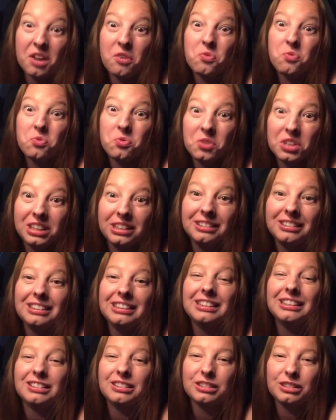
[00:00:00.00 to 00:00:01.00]
I
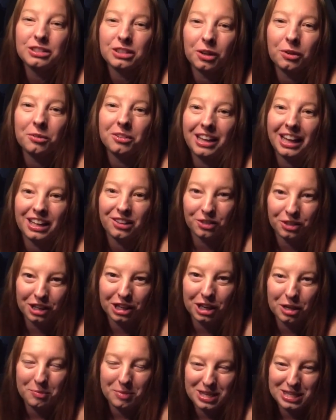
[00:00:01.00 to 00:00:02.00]
really don't like
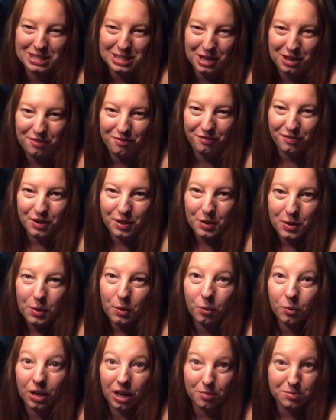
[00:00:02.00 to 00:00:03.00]
looking at myself
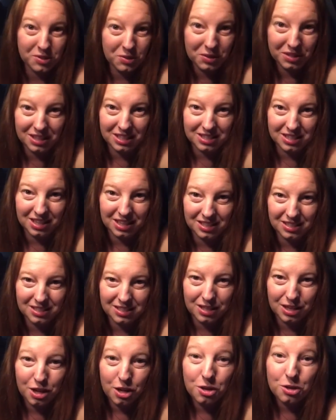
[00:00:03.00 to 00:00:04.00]
when I'm doing these things.
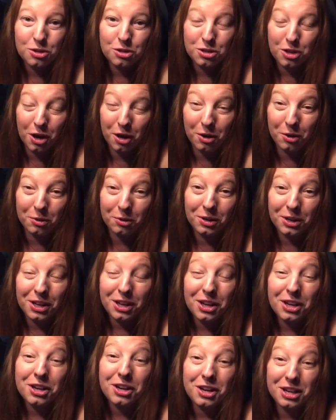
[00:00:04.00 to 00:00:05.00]
So,
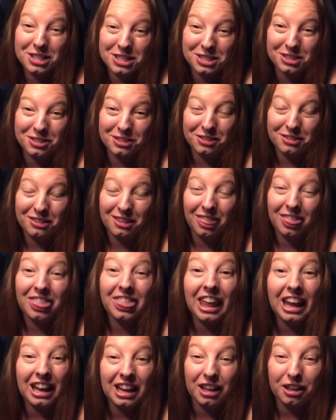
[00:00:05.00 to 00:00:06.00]
Crystal,
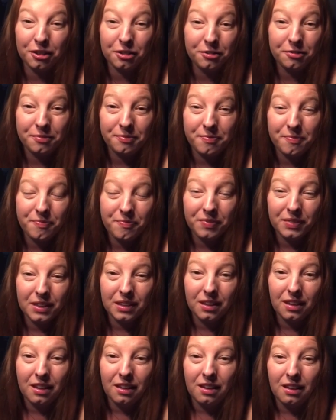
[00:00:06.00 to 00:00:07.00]
thank you.
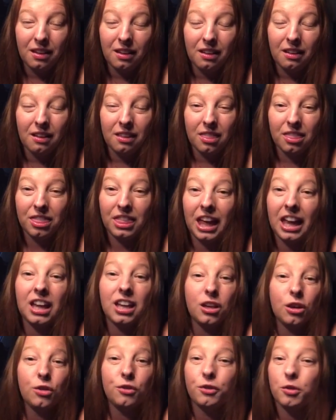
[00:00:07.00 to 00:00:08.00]

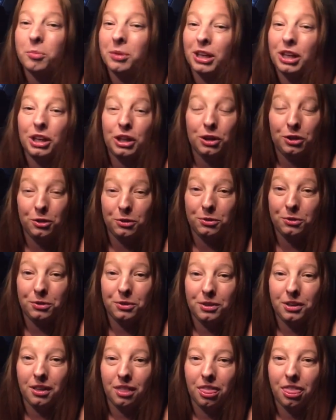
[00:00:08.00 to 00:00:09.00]
Thank you for being you.
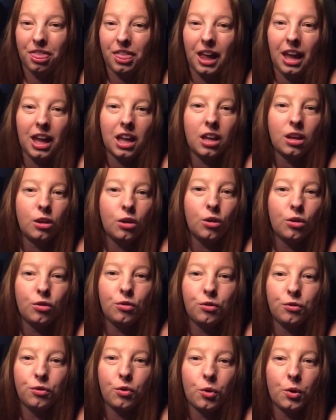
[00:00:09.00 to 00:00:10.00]
Thank you
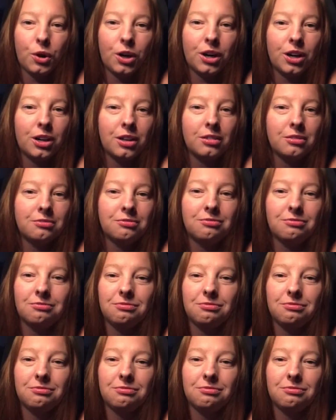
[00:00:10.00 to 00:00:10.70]
for